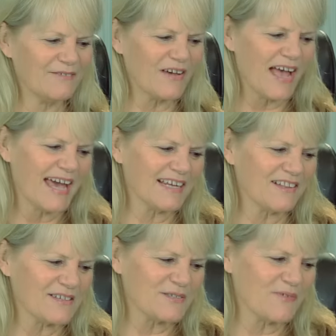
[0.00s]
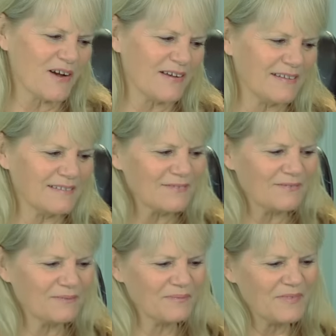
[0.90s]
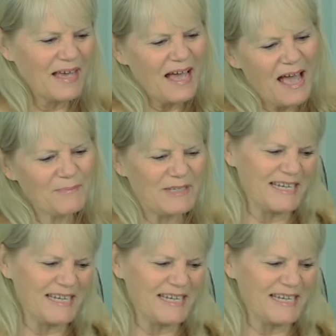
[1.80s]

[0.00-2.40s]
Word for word: If I had a glass of wine, I'd be